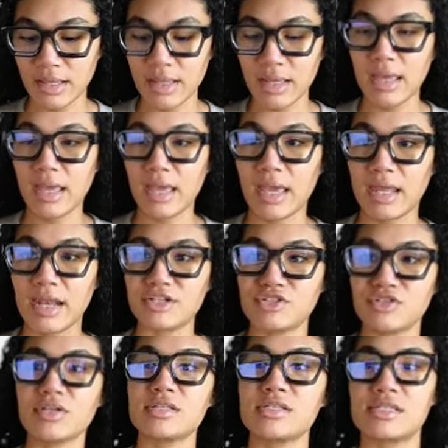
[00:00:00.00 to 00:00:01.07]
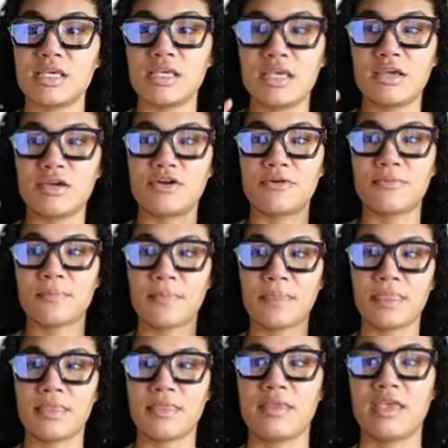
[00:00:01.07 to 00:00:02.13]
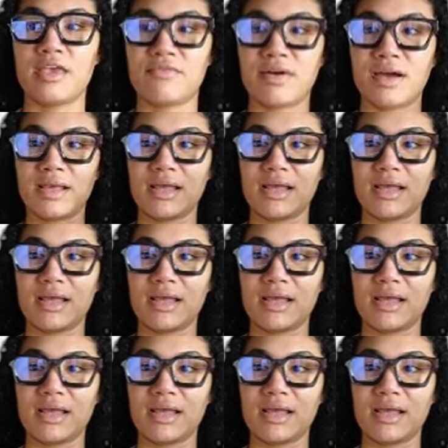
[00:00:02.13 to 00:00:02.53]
And as you can see here, if I